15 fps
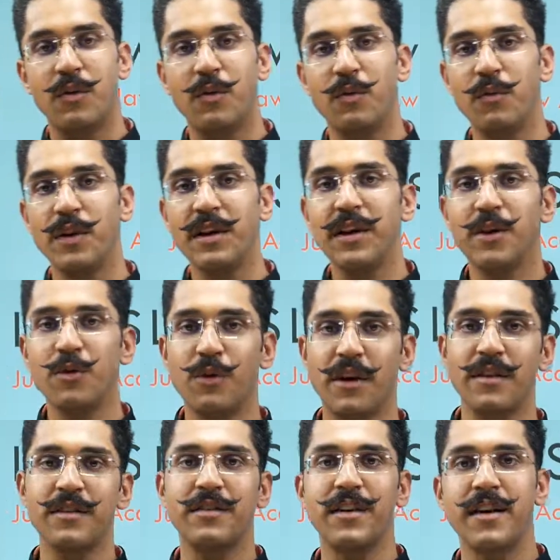we need to
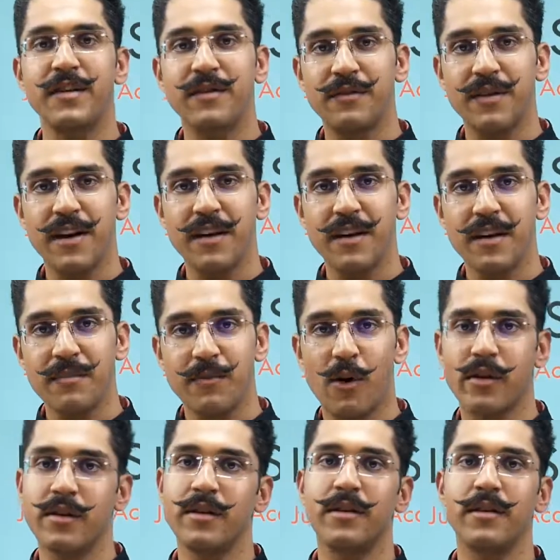understand a very
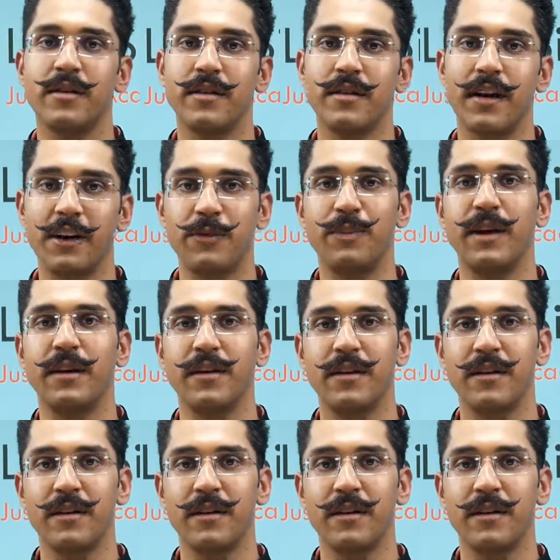important aspect.